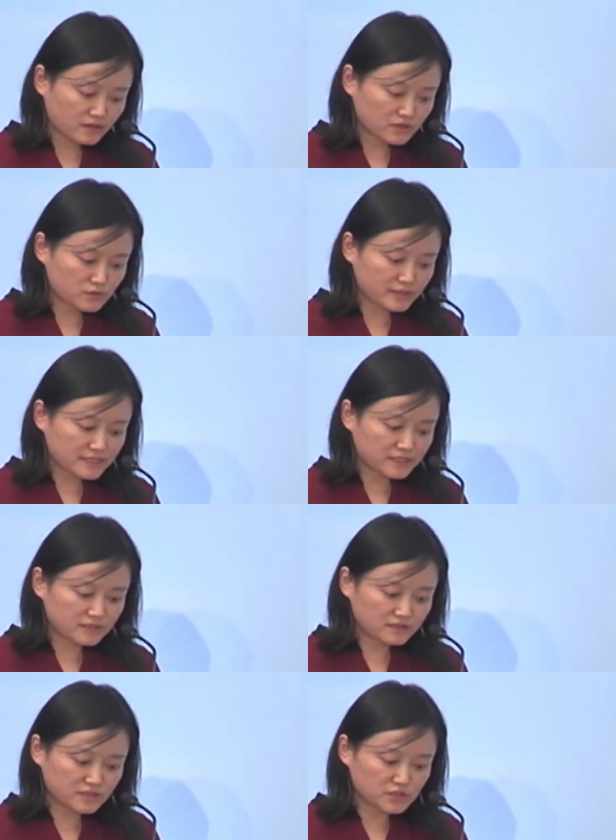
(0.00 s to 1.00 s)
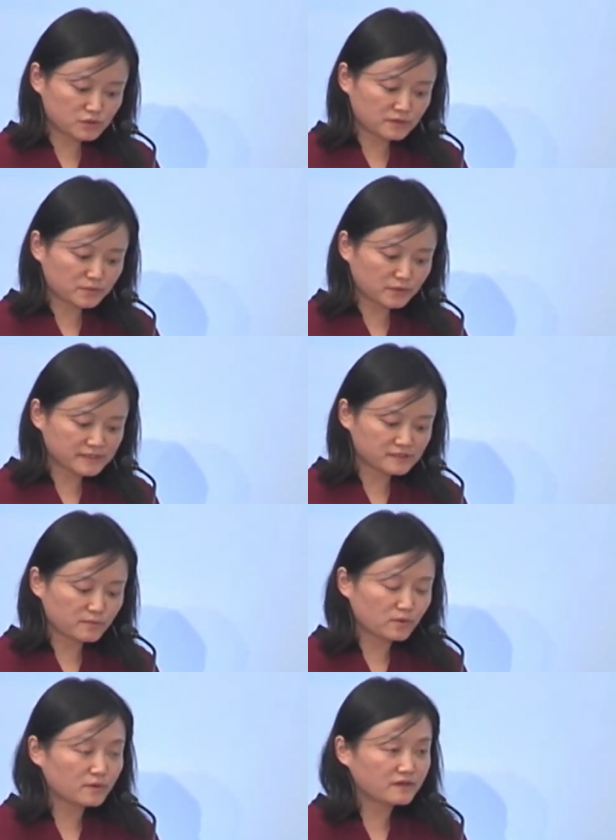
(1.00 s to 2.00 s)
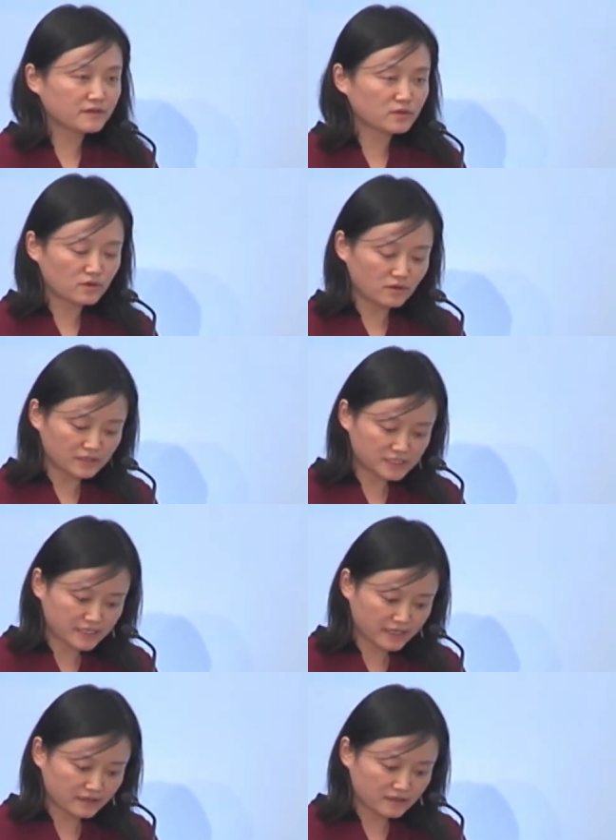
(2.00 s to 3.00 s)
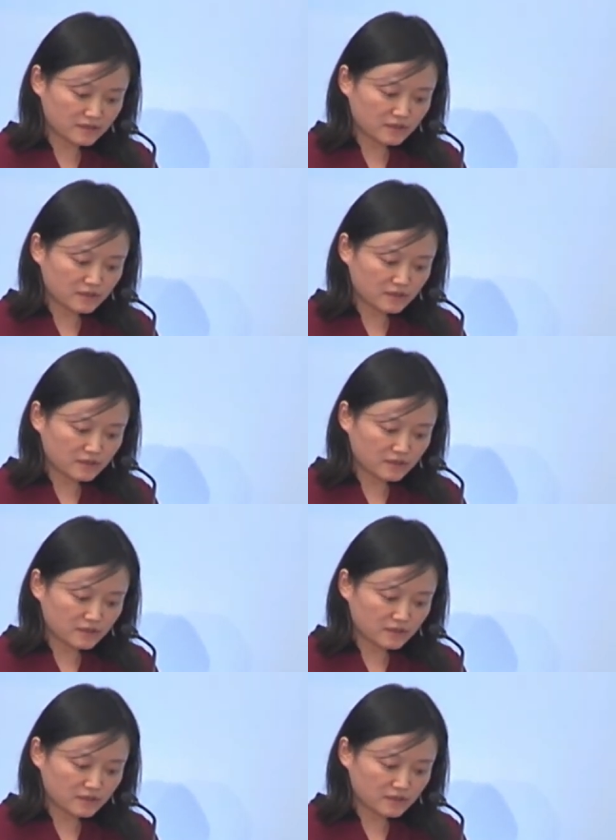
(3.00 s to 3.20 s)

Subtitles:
to adhere to the principle of equality,